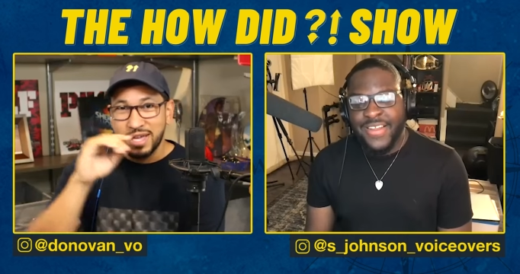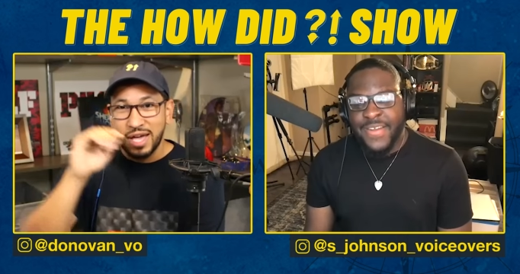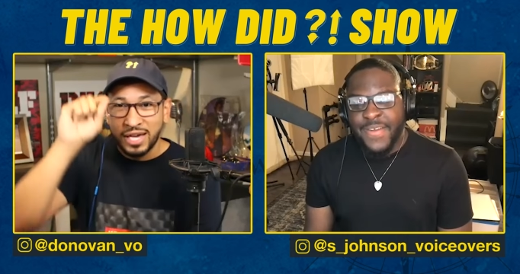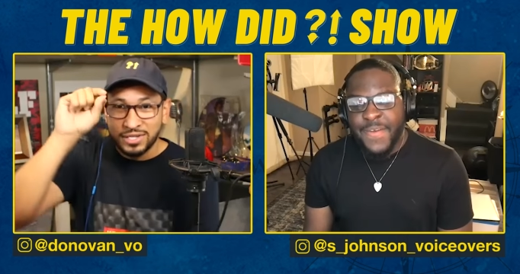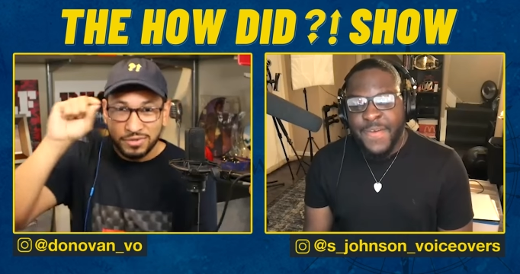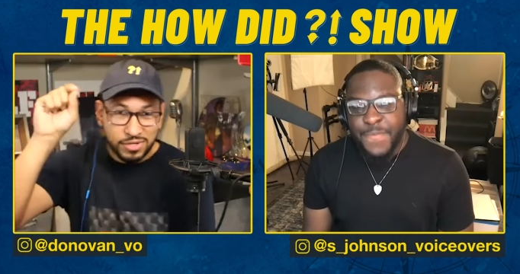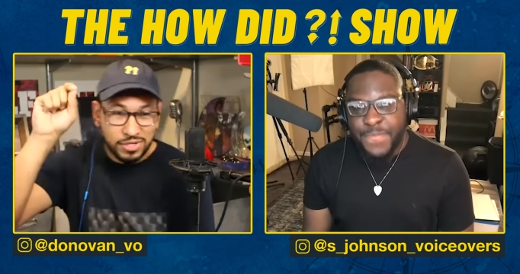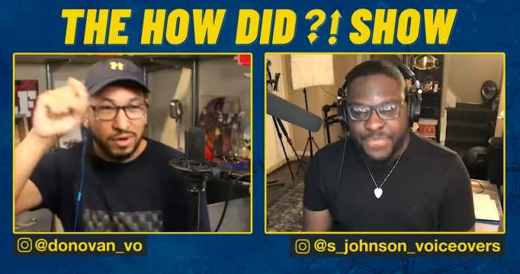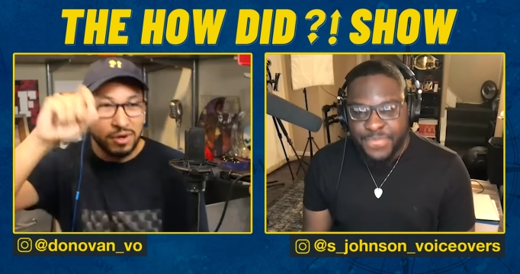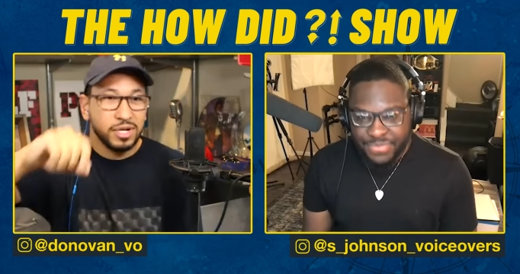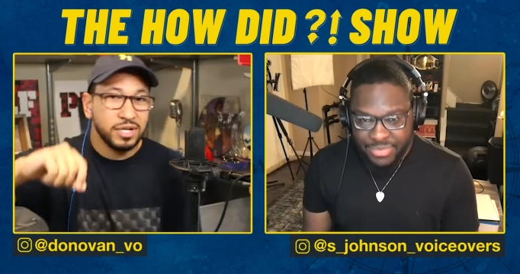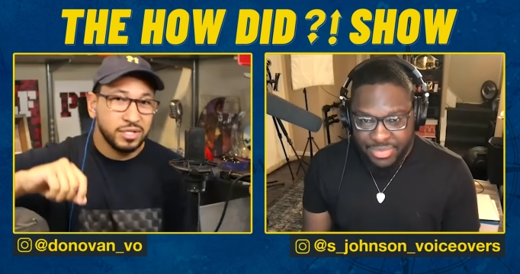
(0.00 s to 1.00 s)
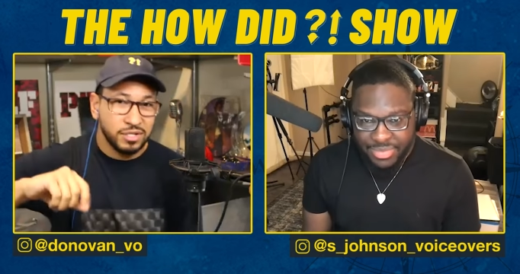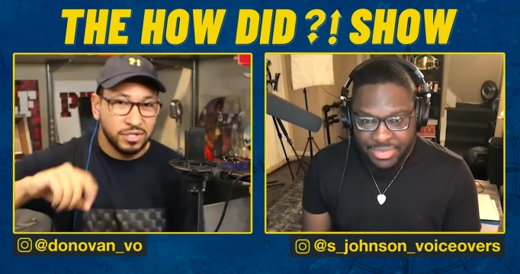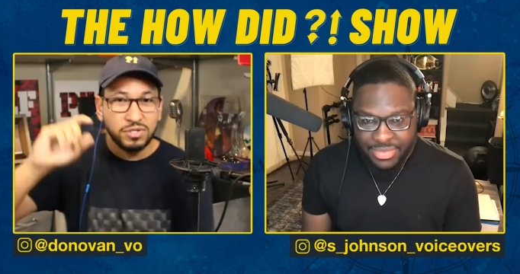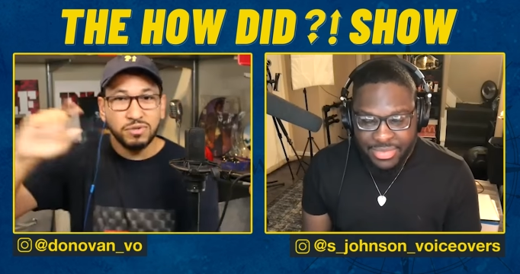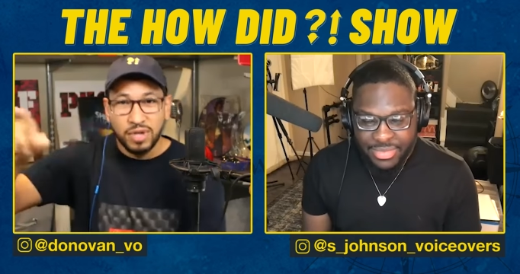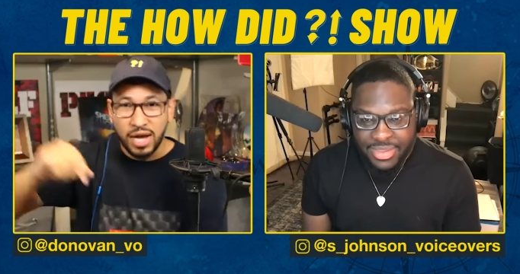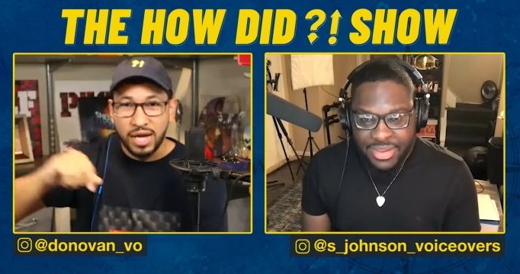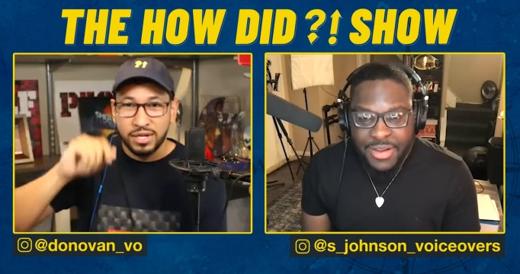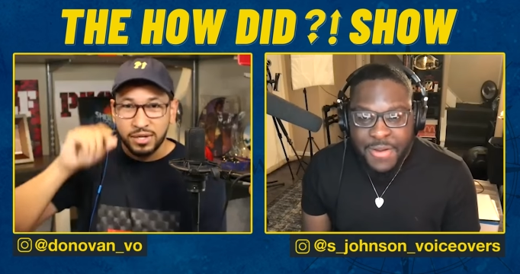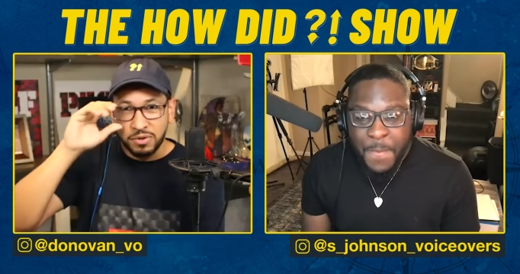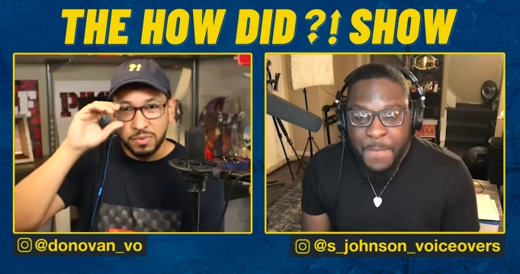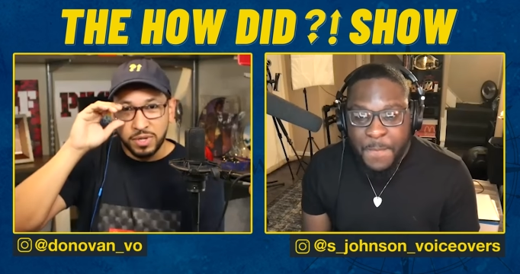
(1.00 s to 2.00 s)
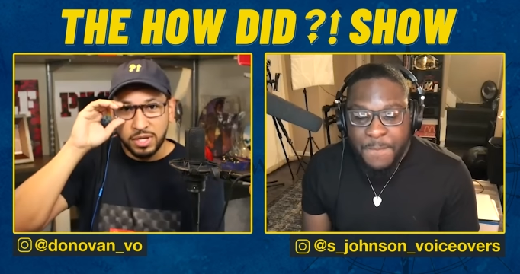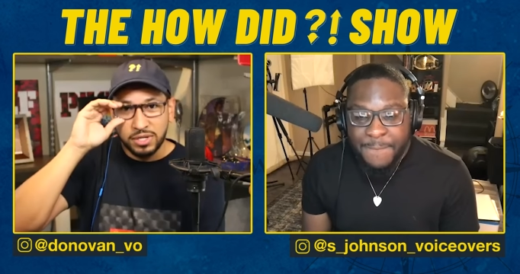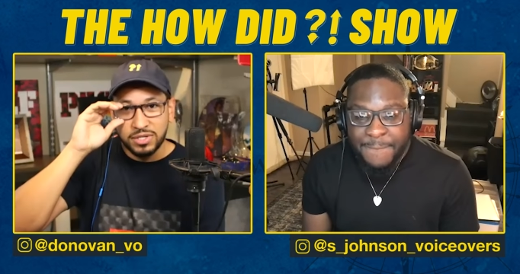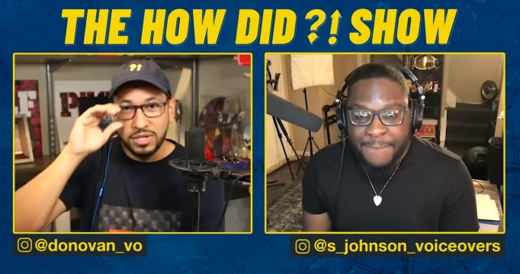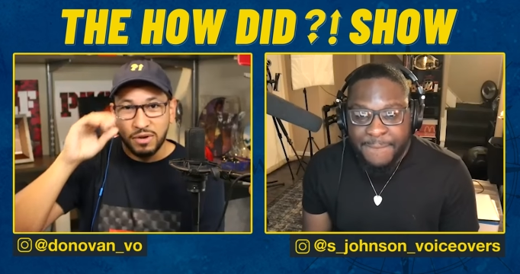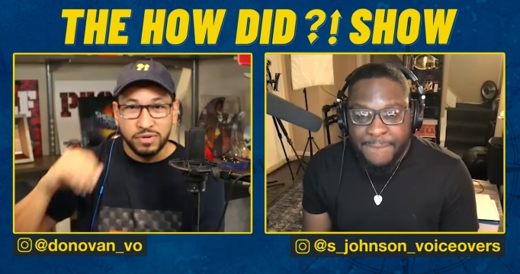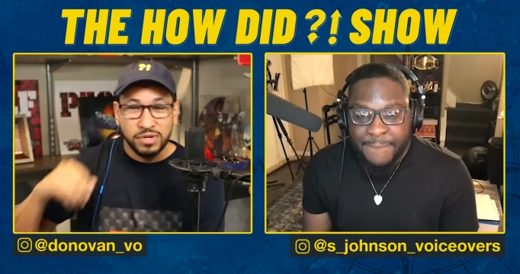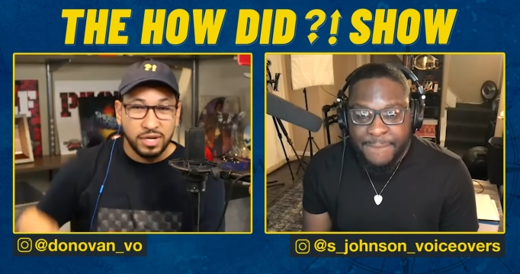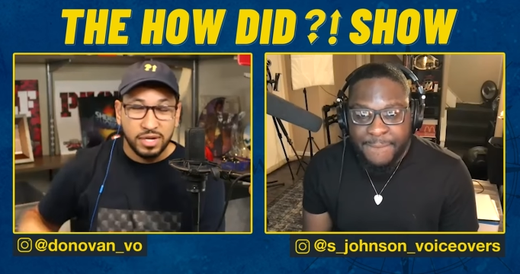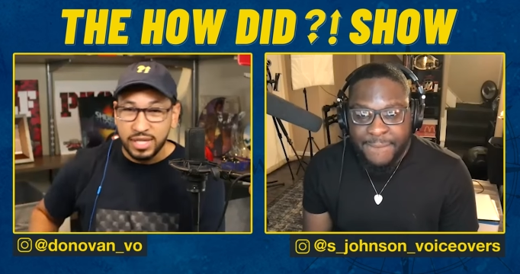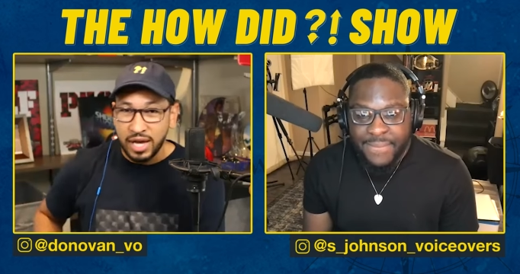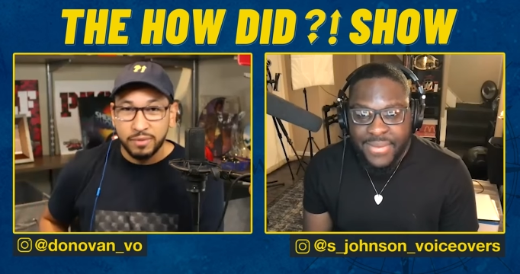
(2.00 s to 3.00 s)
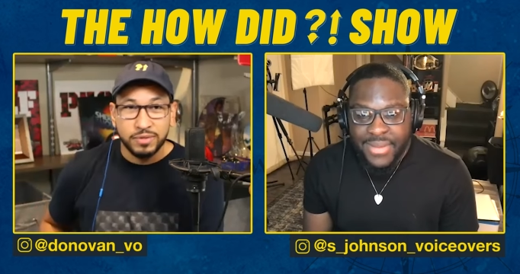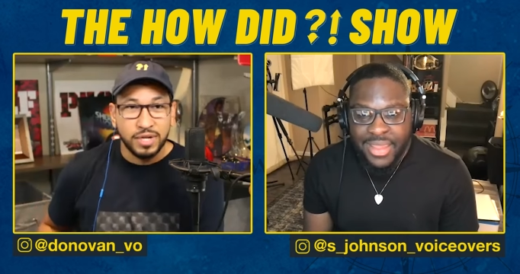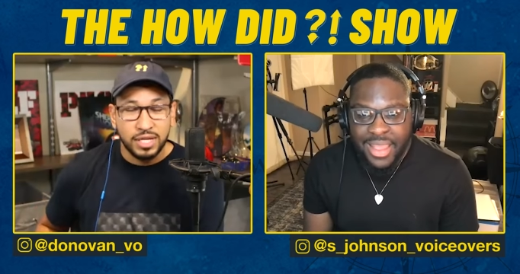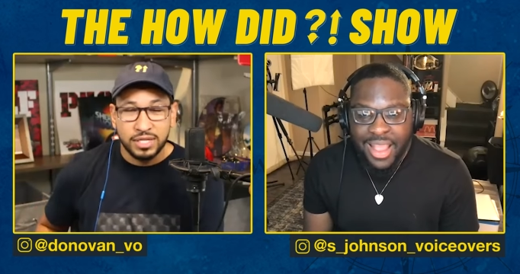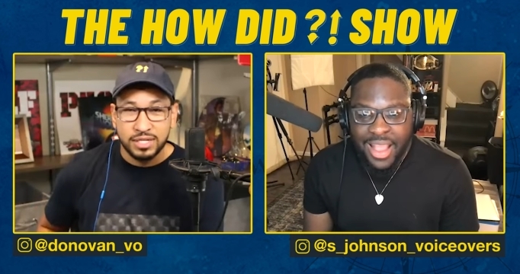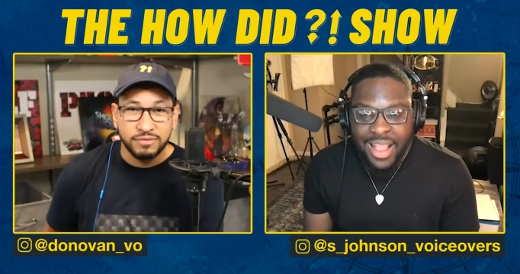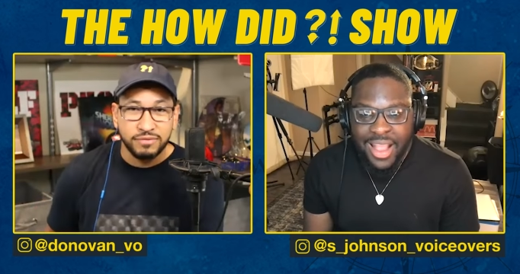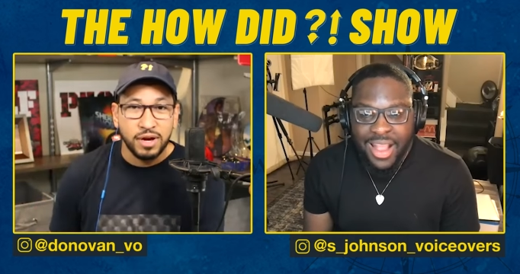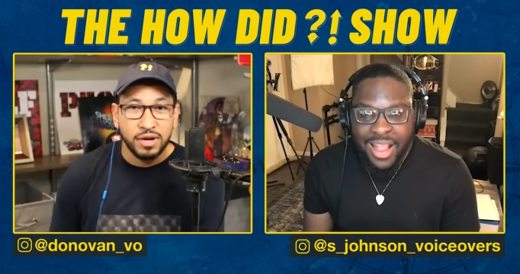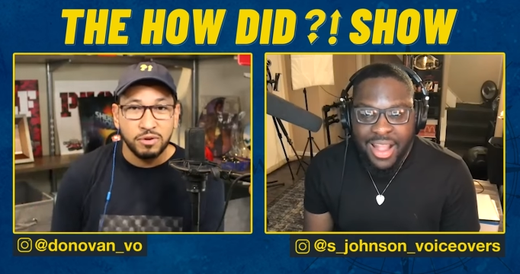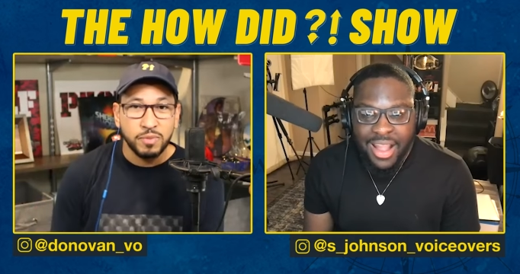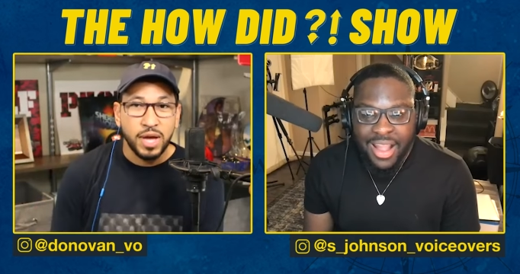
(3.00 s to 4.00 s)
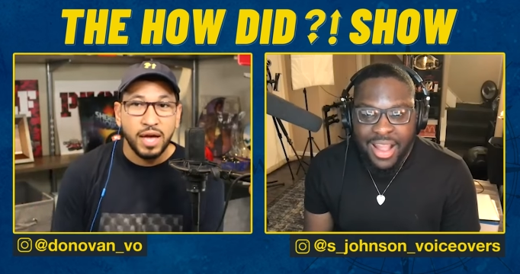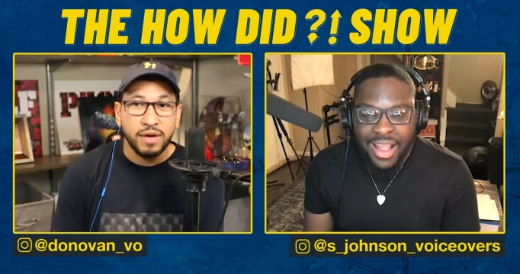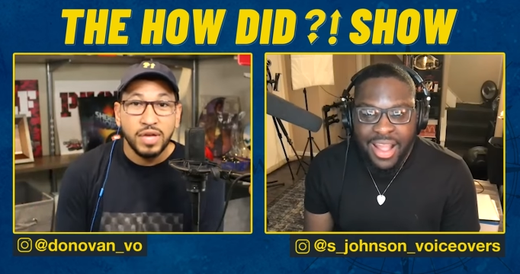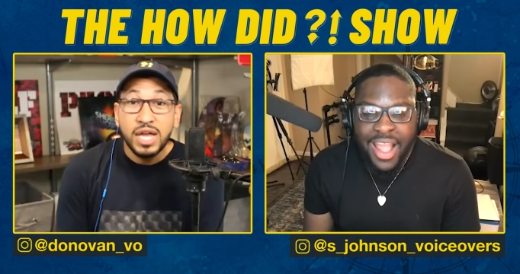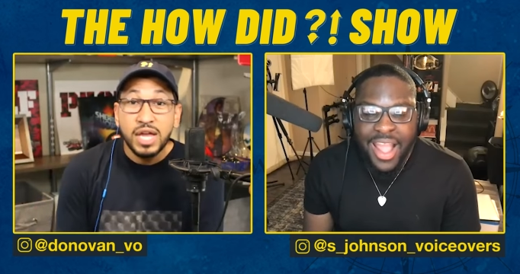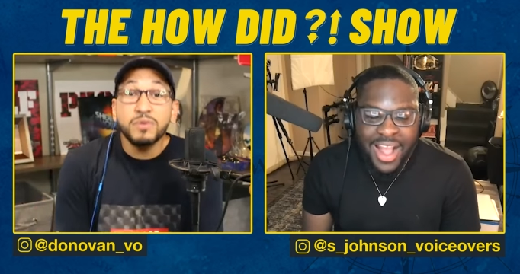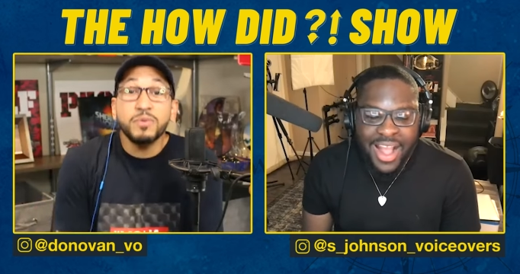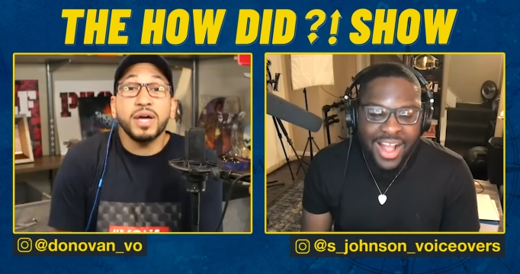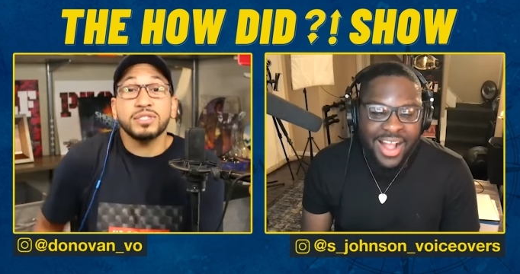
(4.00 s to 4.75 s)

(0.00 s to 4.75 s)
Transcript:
Speaker 1: asterisk on it, do not incriminate yourself on here because I will not testify on your behalf. Anyway,